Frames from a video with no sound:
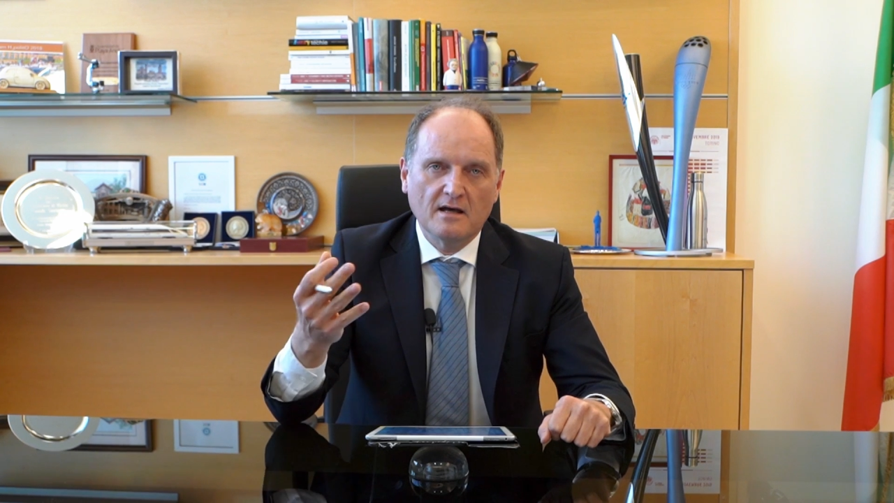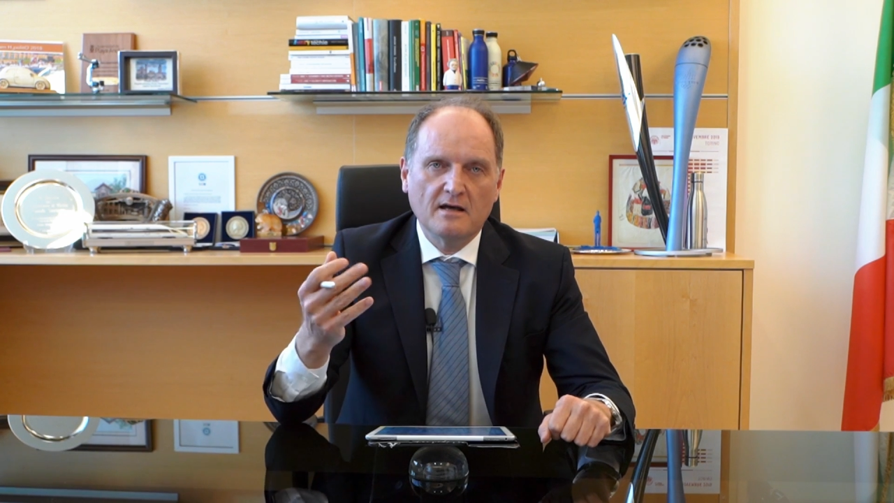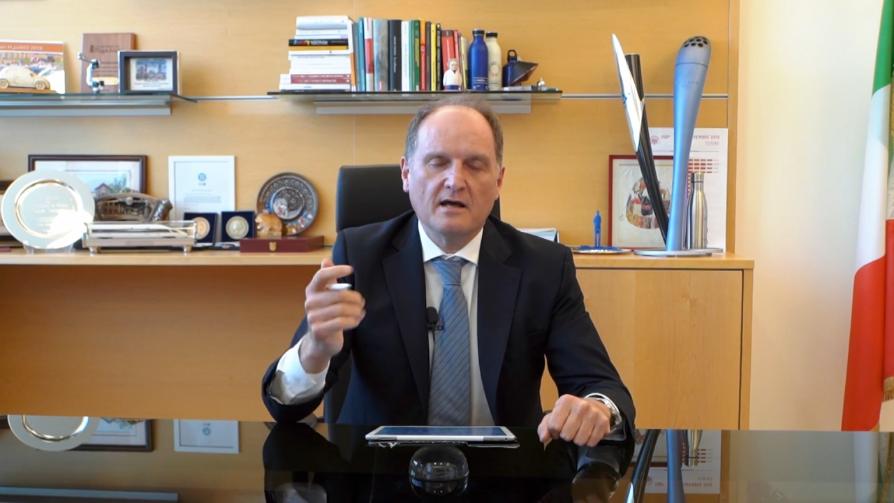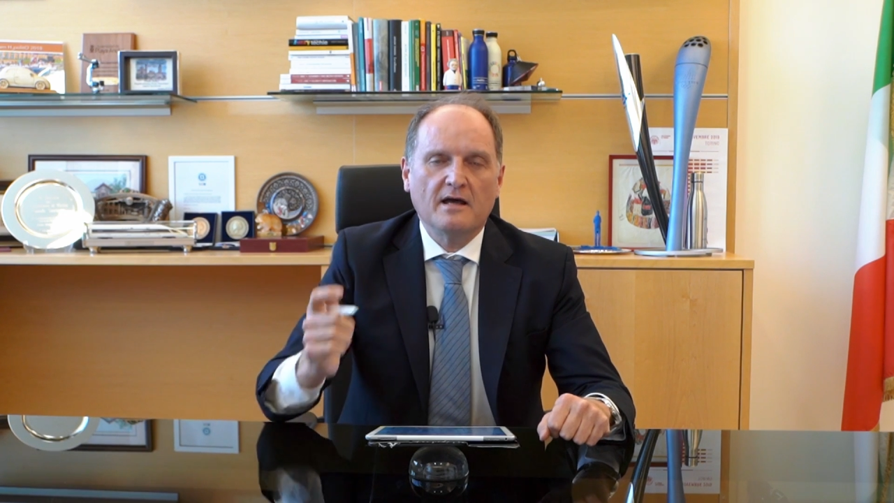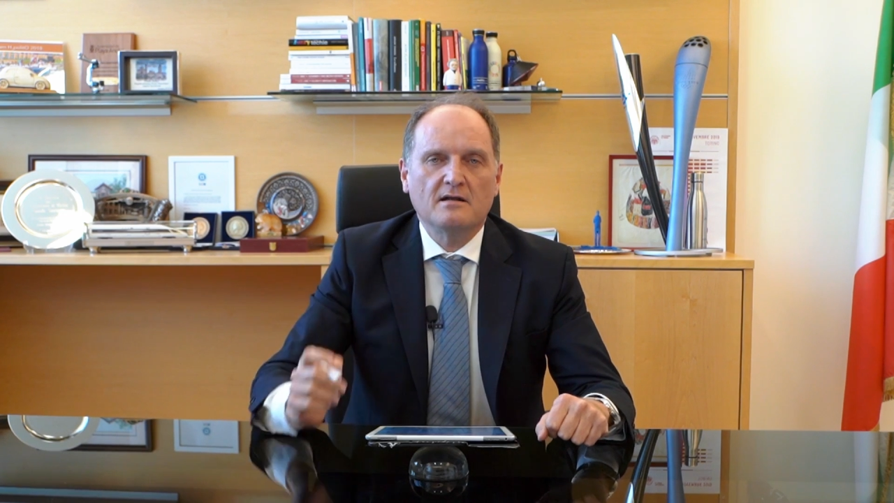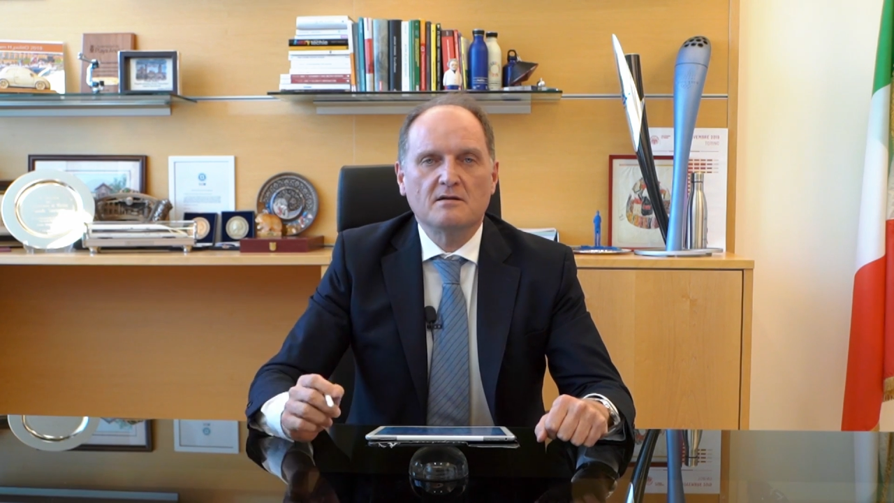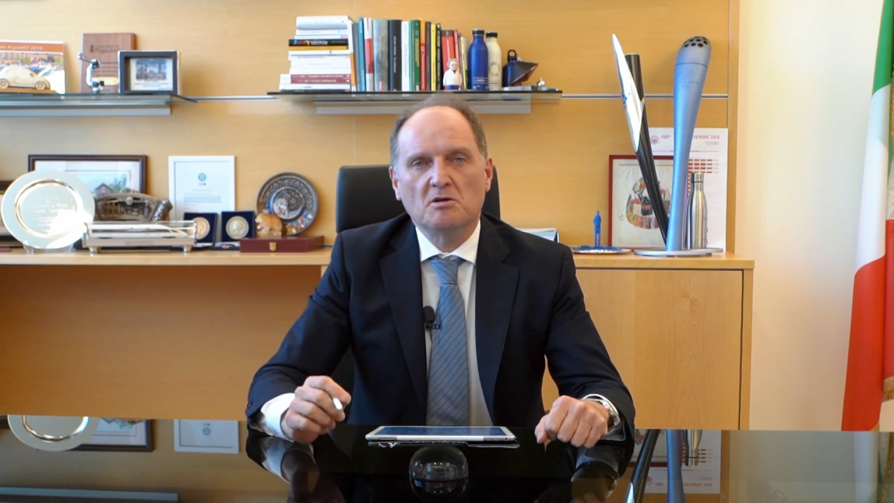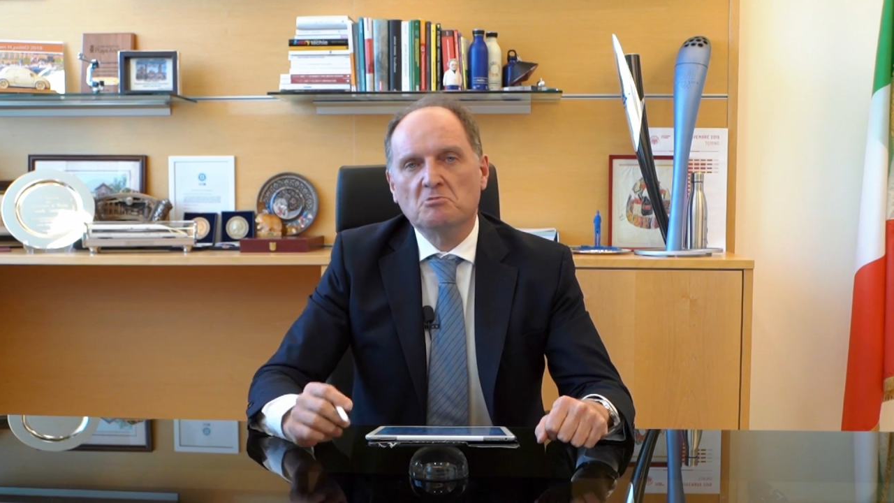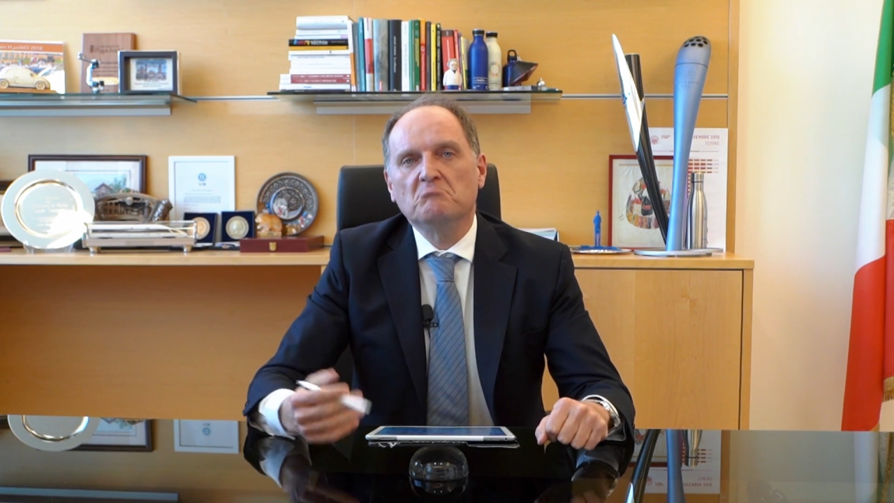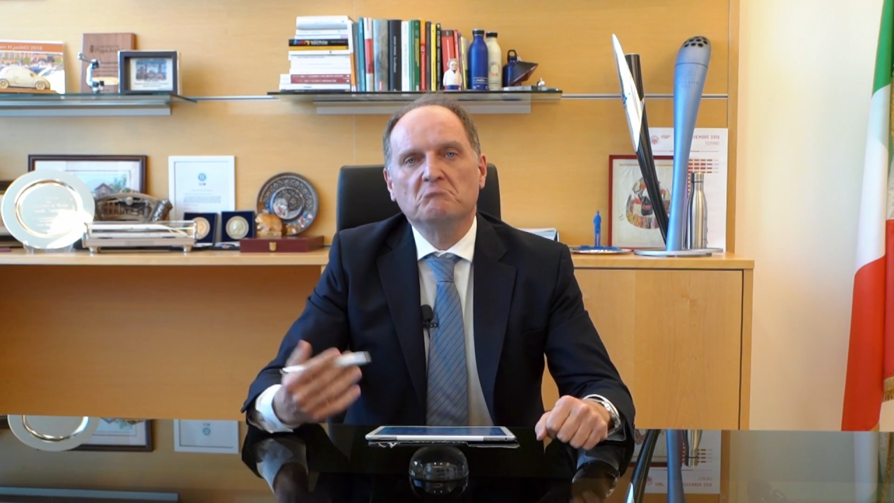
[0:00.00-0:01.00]

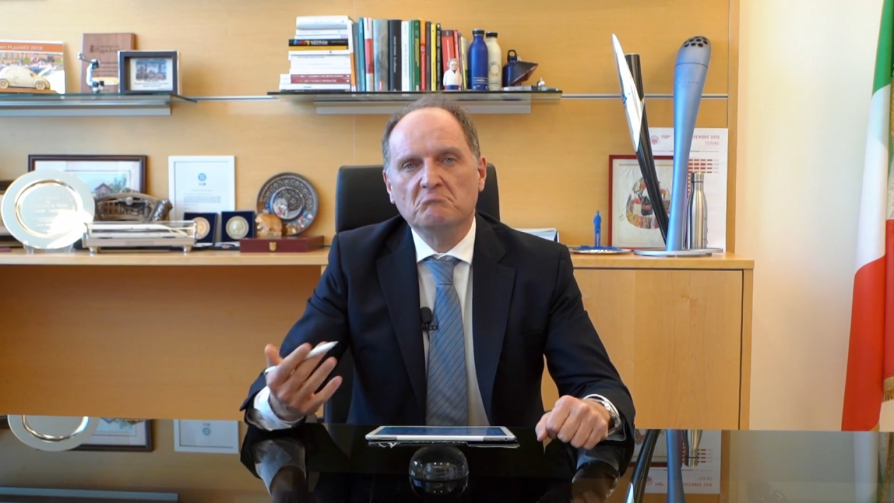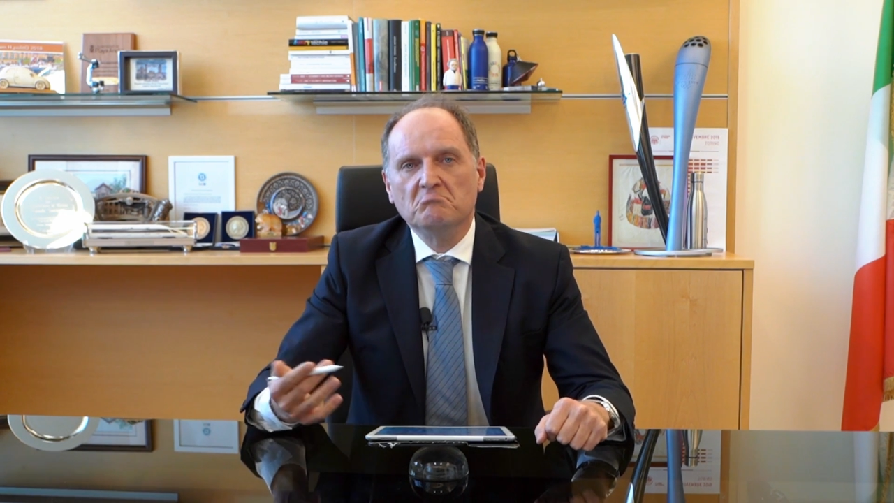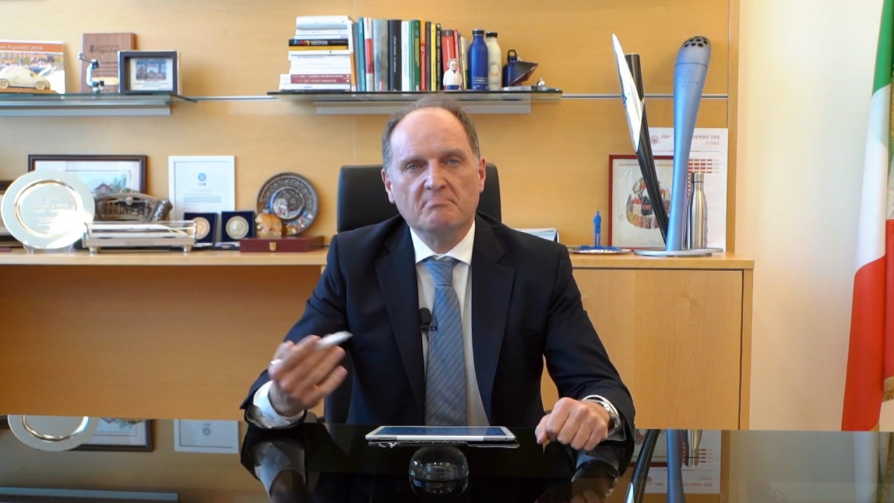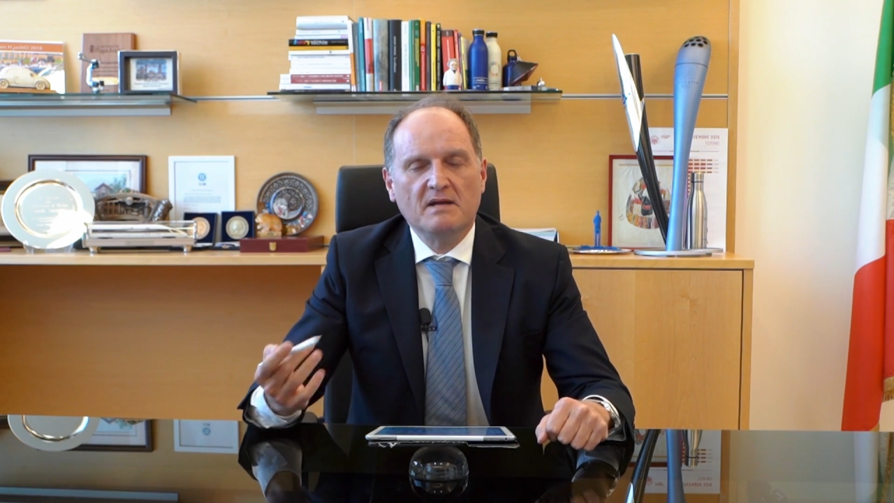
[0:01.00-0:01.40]
and